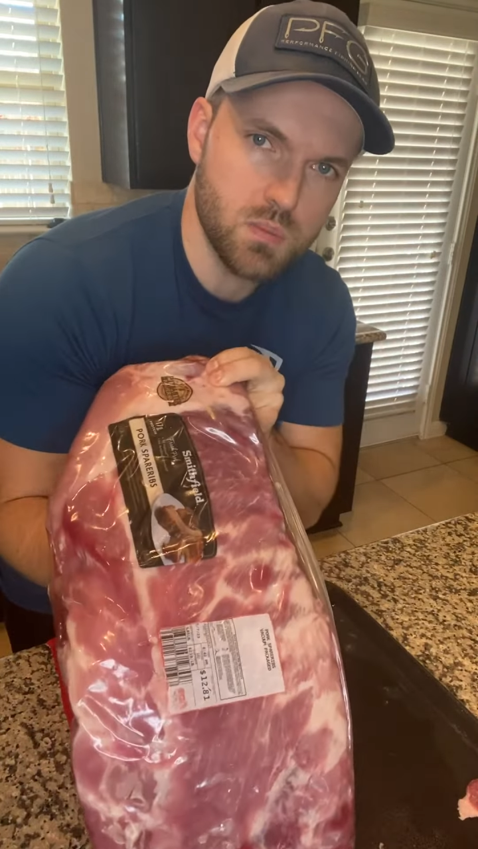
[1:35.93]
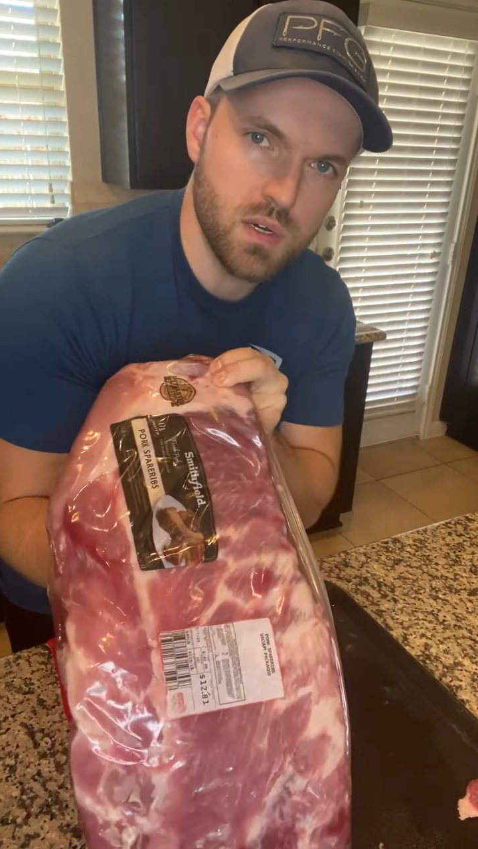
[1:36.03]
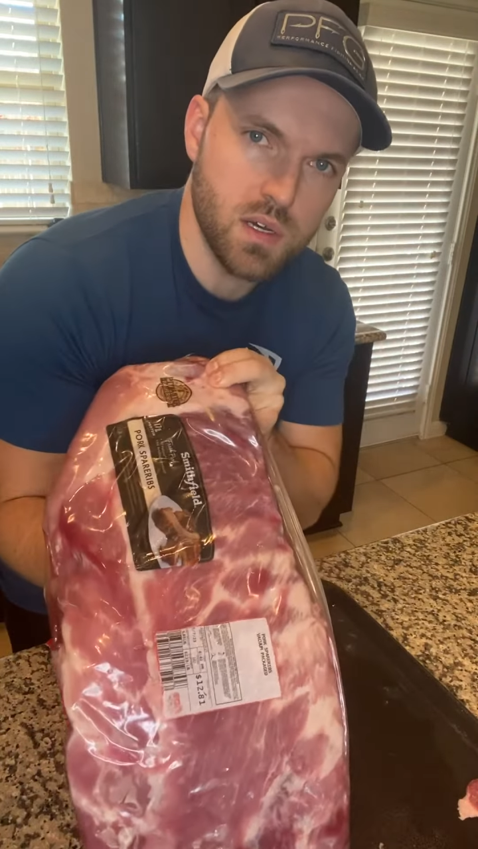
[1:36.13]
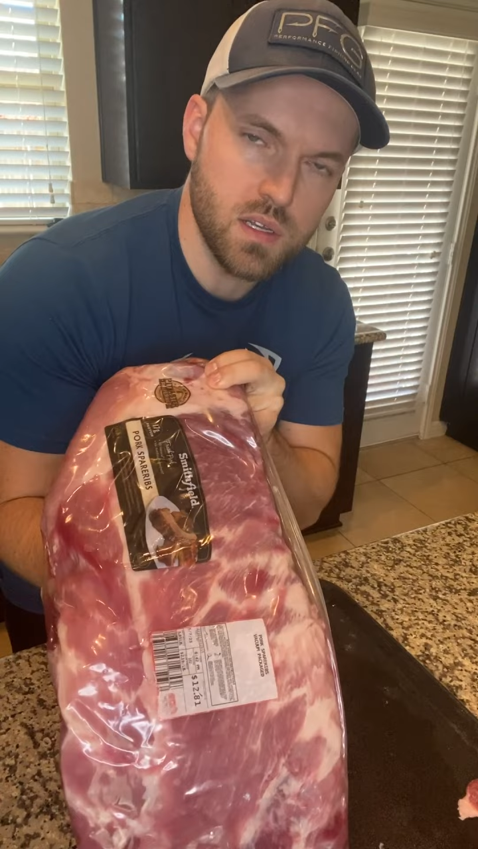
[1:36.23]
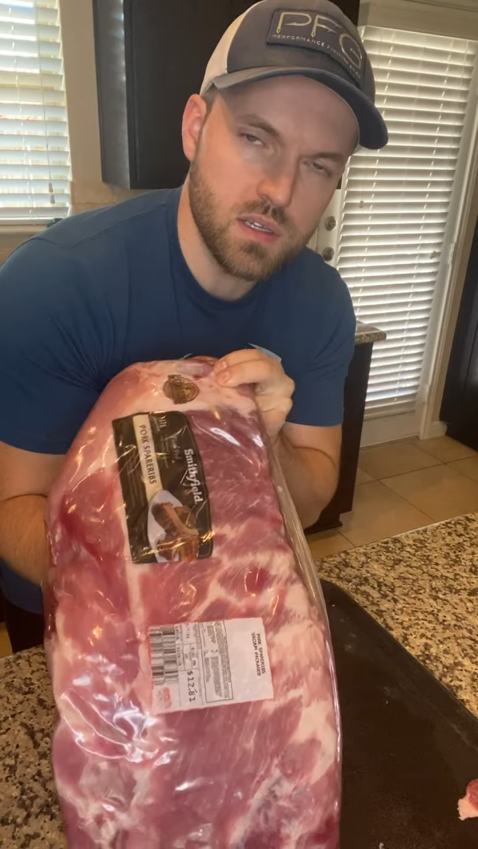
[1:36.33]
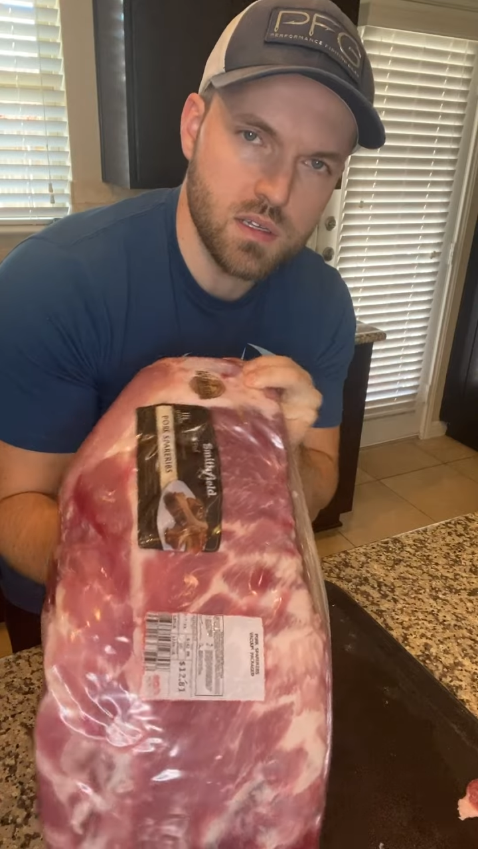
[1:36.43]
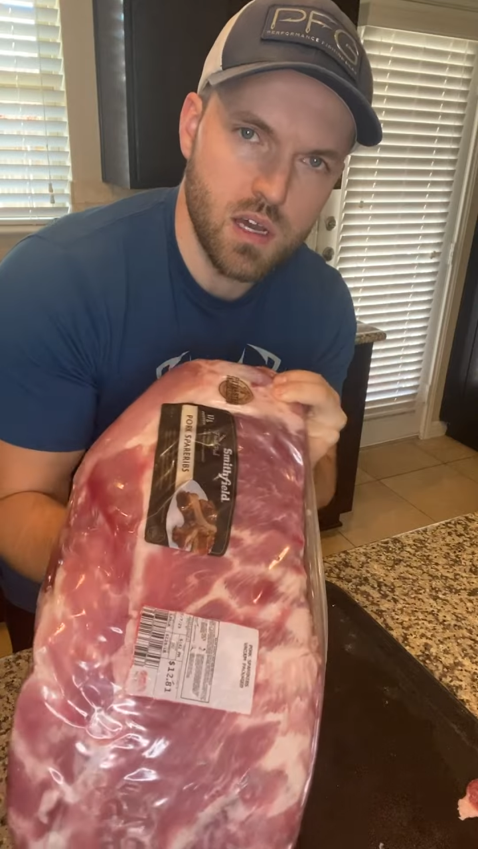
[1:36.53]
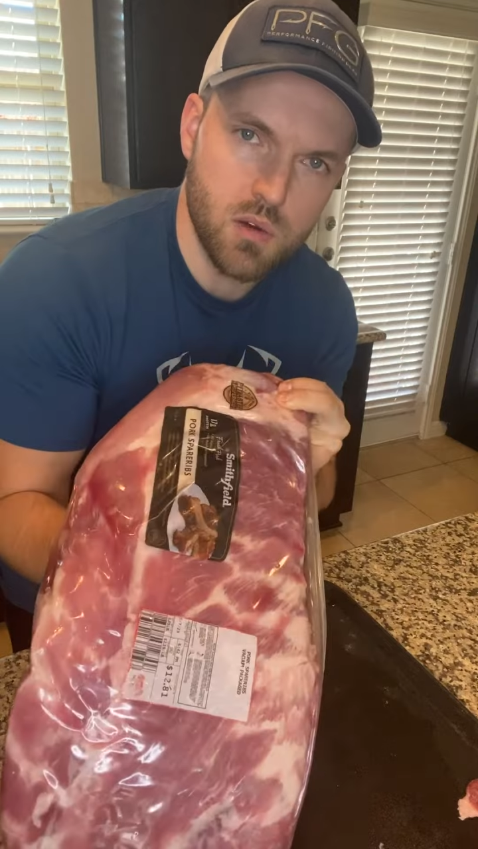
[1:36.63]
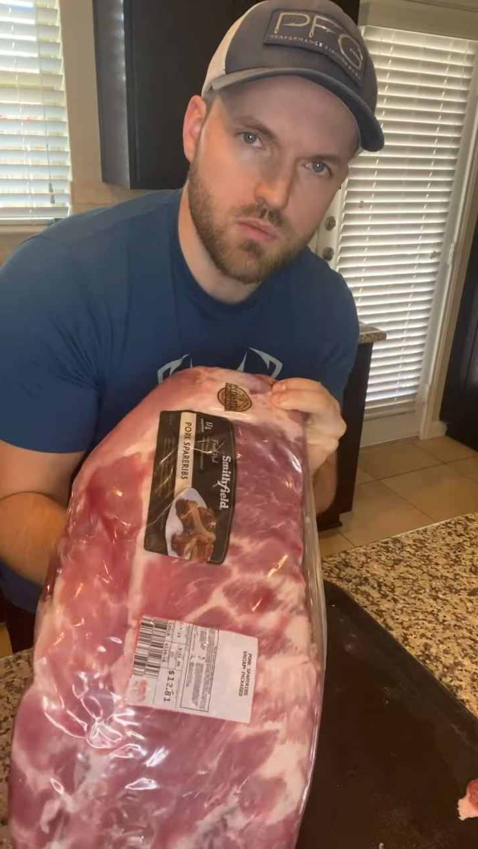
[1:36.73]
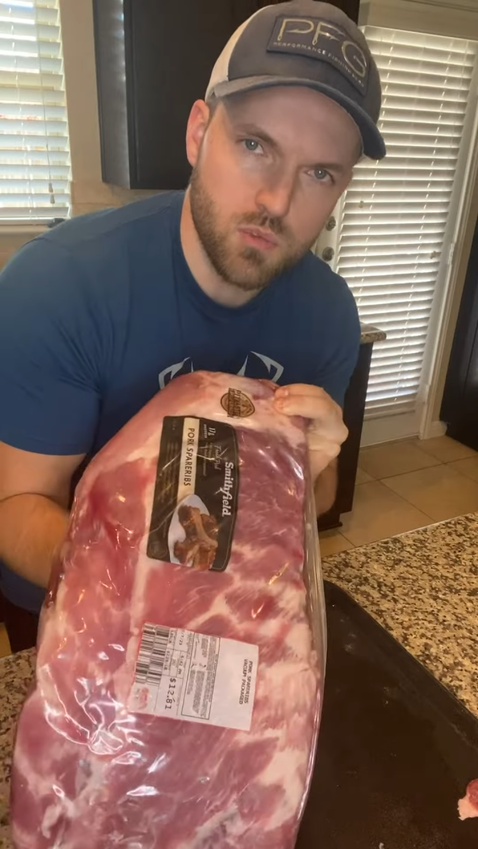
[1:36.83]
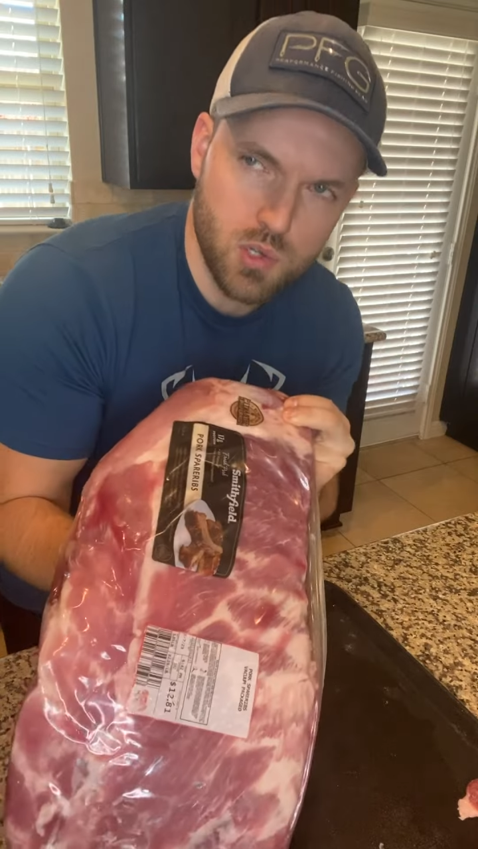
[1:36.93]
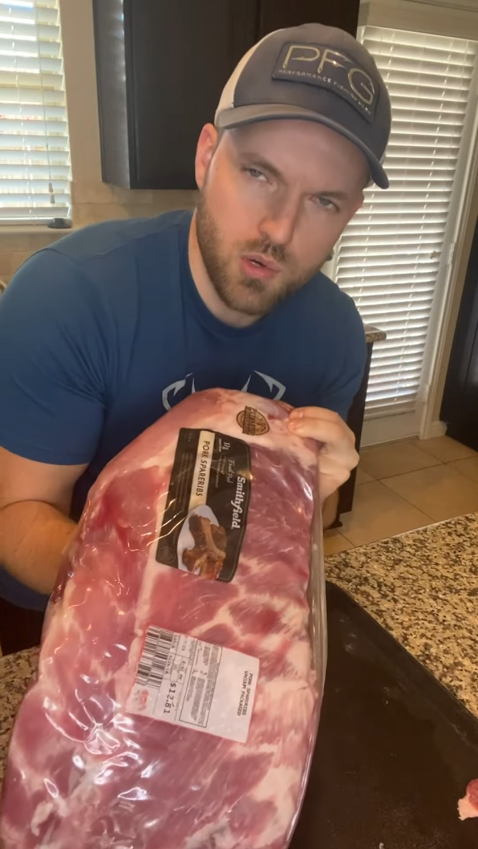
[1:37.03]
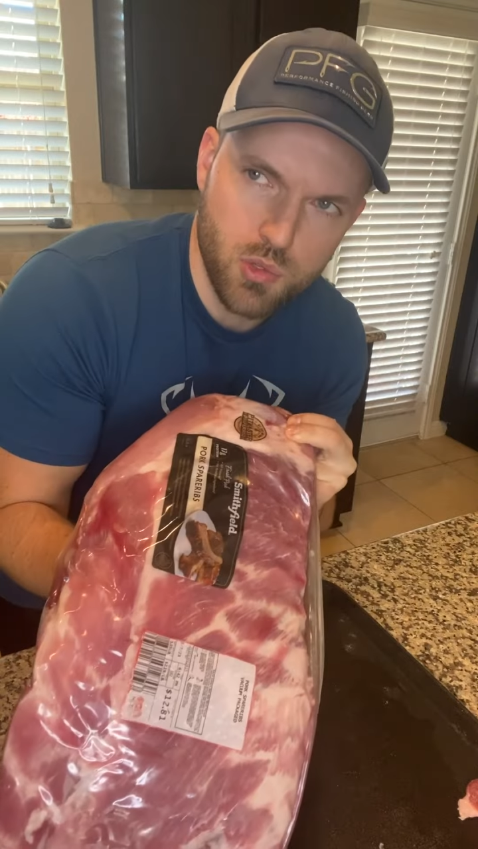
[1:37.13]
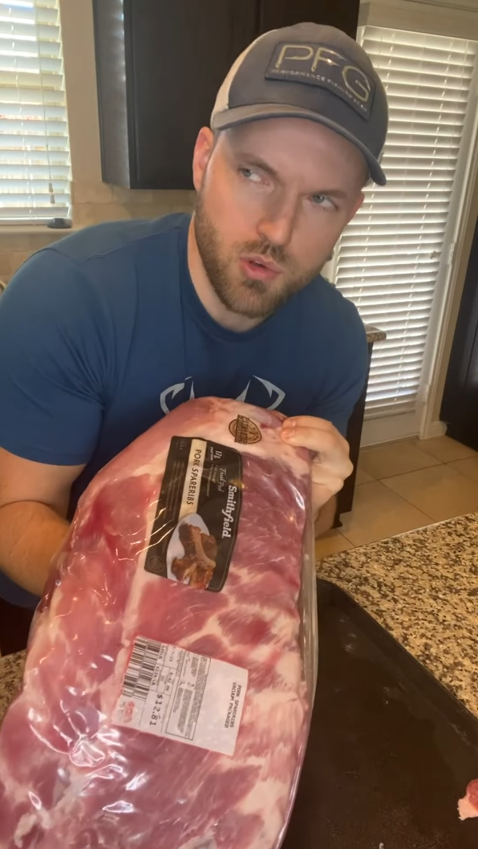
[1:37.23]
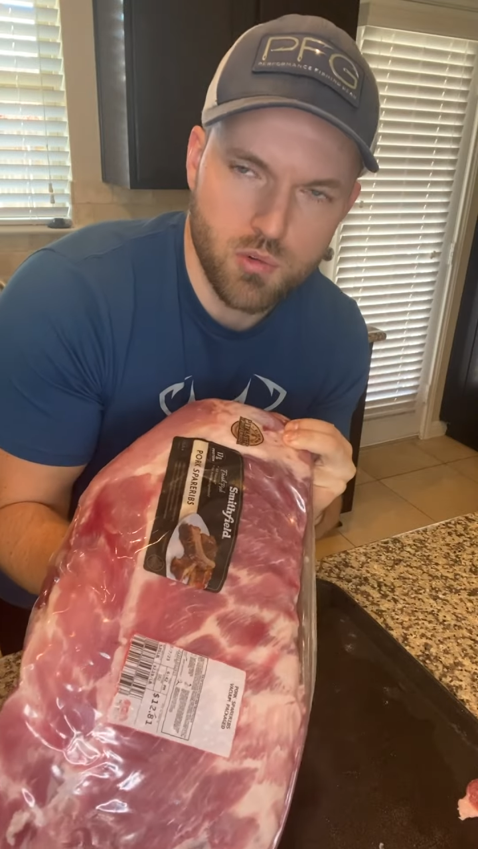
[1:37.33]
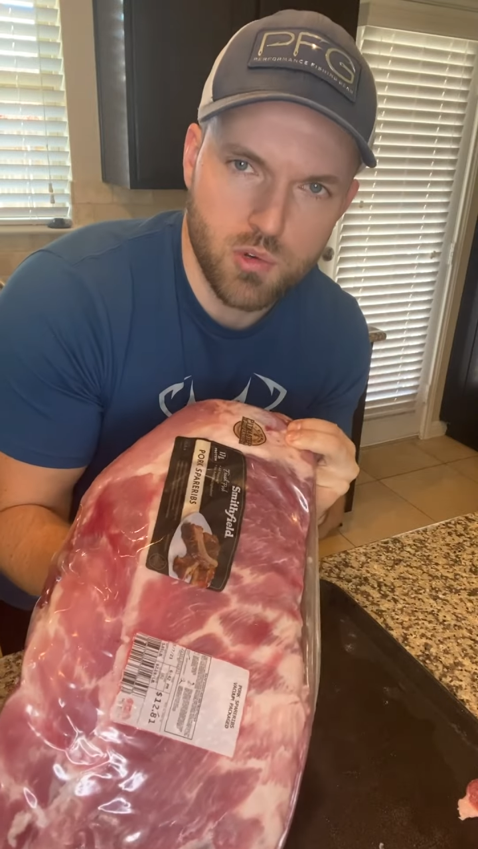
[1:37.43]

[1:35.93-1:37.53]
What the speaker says: but we'll go through it real